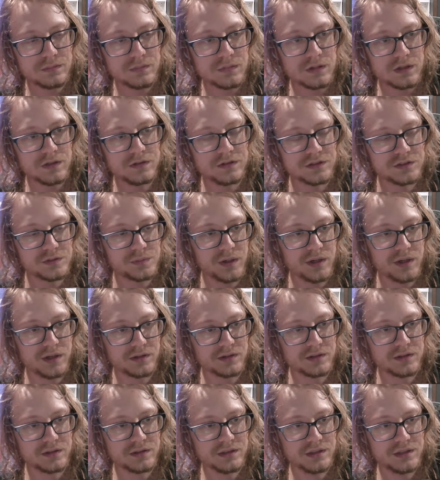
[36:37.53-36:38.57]
the
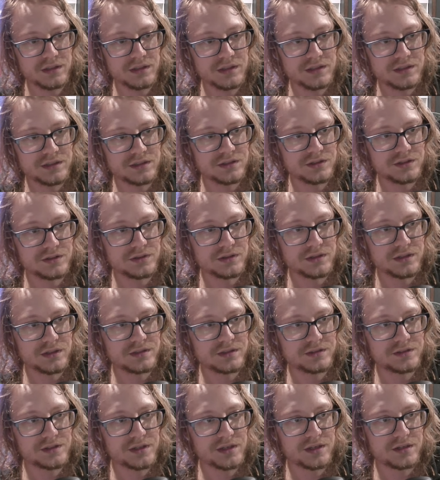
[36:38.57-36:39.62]
spiral
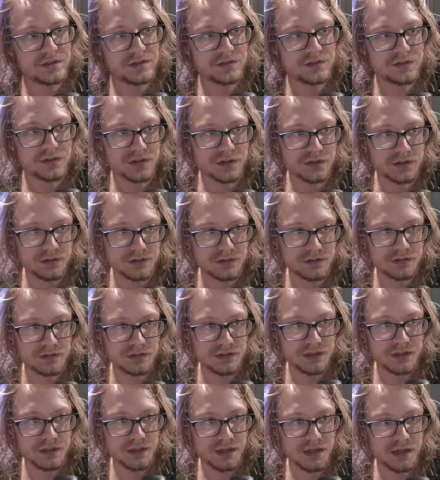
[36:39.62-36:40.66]
draws a circle,
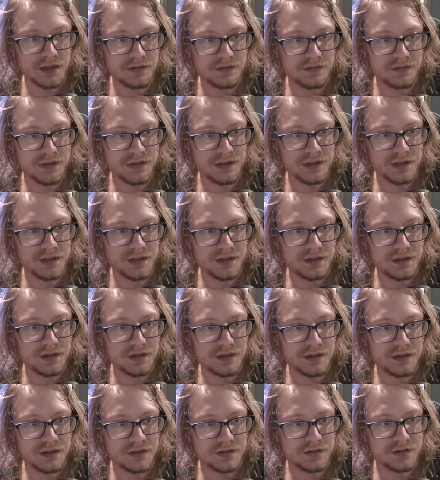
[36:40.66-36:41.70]
and then
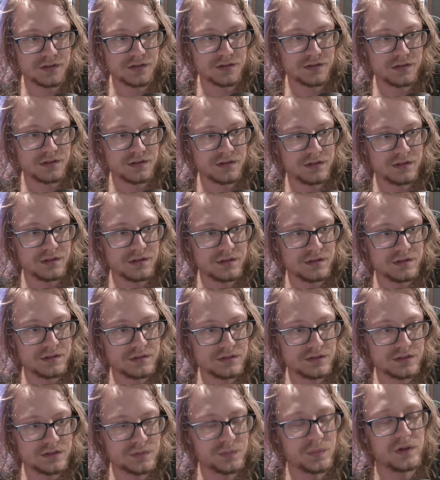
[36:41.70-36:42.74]
it
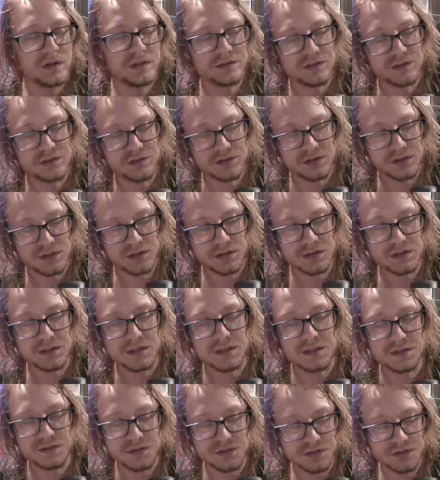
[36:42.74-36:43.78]
spawns a circle. It
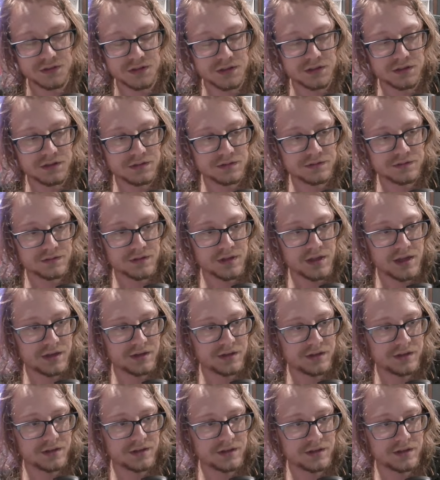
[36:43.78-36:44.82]
is a circle, and
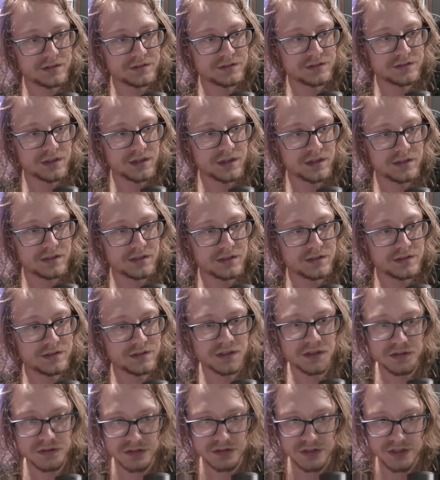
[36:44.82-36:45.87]
it has a
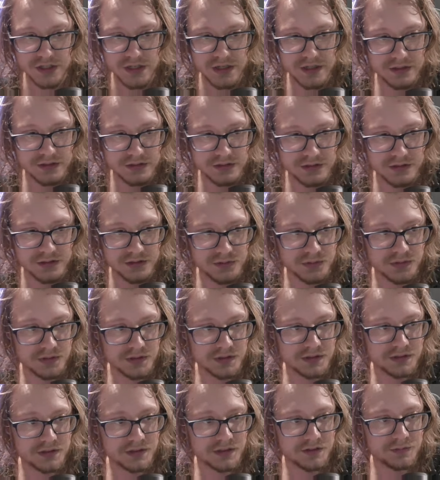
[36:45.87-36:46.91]
single child. This one
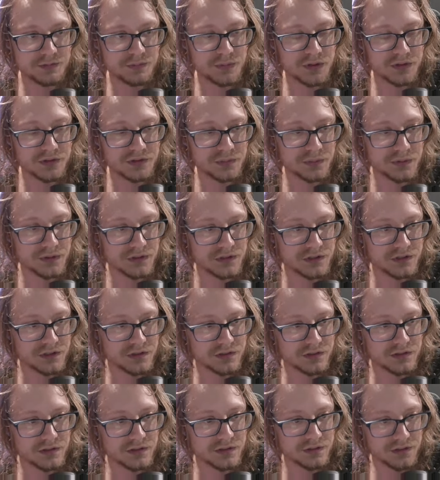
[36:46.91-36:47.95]
doesn't have multiple
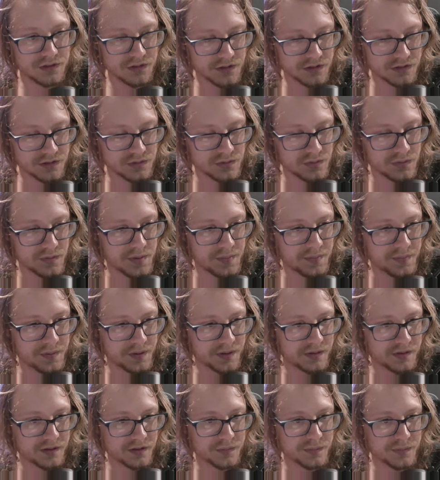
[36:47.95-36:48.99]
children, so this one might be a
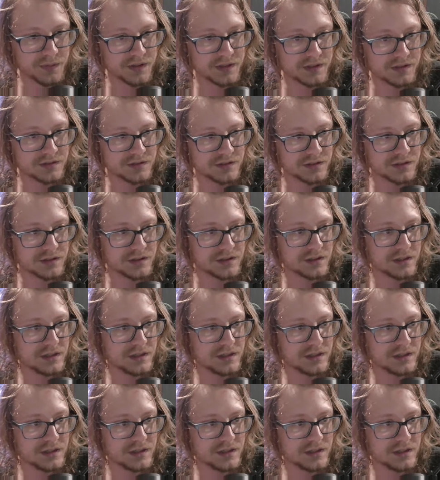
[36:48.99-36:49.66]
little bit easier